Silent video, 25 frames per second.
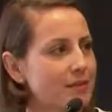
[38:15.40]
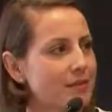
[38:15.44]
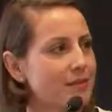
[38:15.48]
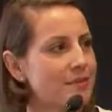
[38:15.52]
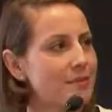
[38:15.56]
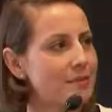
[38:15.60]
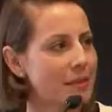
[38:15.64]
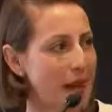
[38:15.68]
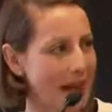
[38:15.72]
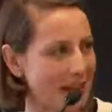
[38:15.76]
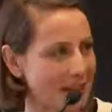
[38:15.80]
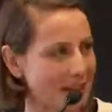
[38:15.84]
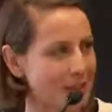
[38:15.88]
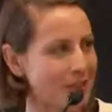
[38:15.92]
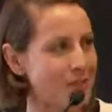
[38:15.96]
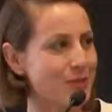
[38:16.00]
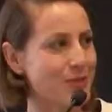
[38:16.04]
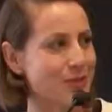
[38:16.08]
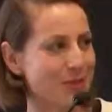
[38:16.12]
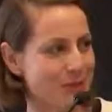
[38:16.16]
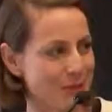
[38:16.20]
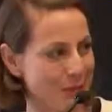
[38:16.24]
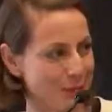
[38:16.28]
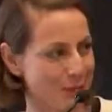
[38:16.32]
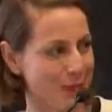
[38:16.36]
manage
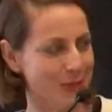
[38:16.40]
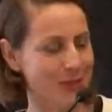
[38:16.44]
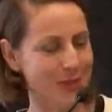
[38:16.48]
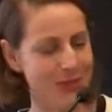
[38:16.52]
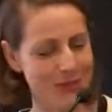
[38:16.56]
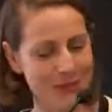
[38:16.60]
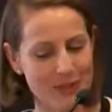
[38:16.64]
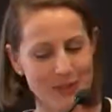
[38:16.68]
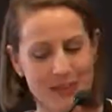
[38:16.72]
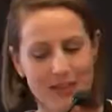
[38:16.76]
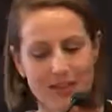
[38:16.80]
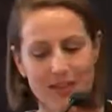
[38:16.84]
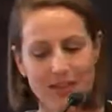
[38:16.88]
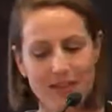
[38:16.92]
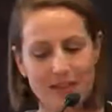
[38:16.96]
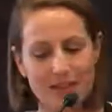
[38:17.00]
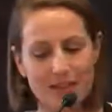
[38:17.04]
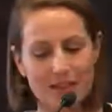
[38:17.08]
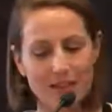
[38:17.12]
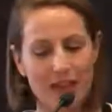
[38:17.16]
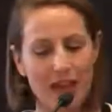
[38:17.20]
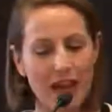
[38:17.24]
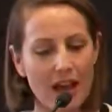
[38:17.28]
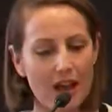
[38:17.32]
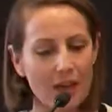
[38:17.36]
mm-hmm. with social. Mm-hmm.
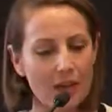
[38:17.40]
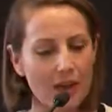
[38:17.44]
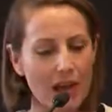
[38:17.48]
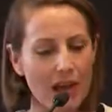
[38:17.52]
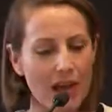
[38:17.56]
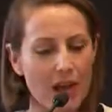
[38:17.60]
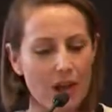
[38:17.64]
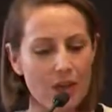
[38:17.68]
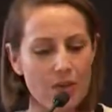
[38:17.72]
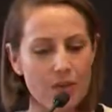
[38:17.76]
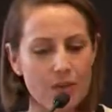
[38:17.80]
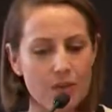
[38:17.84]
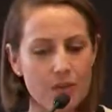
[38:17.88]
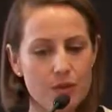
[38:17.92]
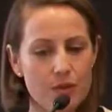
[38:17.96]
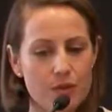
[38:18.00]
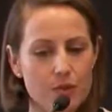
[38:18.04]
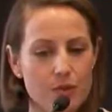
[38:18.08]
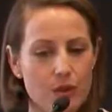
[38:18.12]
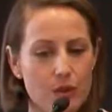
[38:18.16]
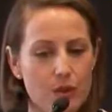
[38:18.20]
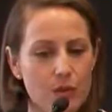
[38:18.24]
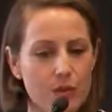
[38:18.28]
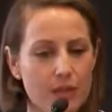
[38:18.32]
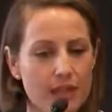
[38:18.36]
So how, how have you
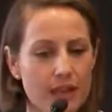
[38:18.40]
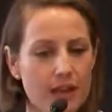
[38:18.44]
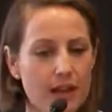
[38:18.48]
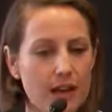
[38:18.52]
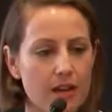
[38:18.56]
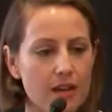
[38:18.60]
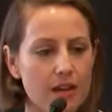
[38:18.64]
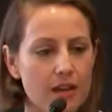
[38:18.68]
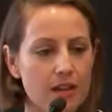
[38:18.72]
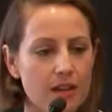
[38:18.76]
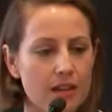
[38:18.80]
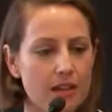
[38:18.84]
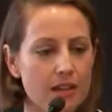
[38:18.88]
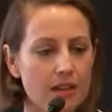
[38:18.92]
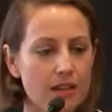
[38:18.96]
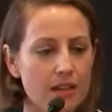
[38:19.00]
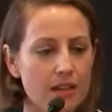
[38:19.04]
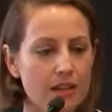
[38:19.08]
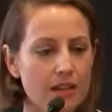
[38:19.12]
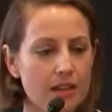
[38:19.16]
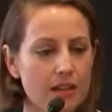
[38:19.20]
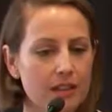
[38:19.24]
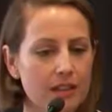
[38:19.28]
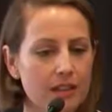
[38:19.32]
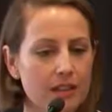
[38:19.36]
rolled out
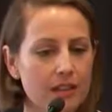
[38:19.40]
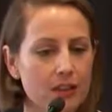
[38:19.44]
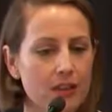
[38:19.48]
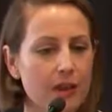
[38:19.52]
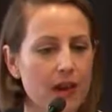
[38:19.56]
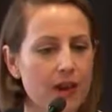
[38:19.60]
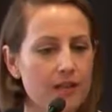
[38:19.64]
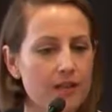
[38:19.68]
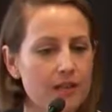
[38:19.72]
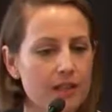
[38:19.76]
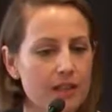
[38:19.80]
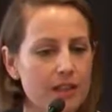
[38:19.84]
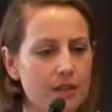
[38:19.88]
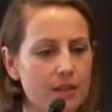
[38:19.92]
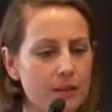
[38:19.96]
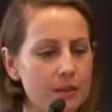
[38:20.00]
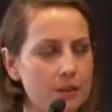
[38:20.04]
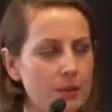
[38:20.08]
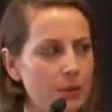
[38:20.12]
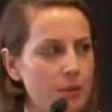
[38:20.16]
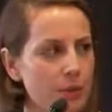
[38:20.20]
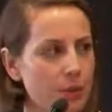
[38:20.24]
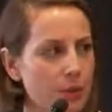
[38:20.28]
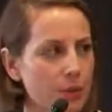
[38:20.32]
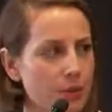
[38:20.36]
CrowdTangle
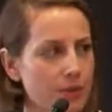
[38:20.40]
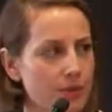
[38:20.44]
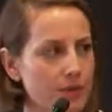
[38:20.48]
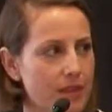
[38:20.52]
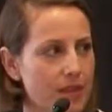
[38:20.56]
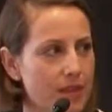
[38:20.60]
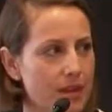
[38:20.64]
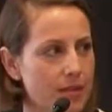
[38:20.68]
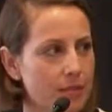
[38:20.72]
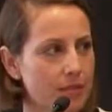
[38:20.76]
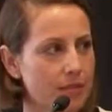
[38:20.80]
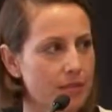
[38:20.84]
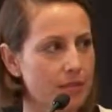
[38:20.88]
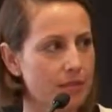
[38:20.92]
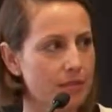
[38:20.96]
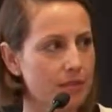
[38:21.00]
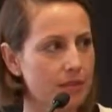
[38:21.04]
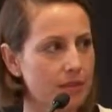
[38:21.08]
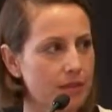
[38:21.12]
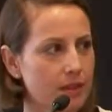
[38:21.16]
to all of them?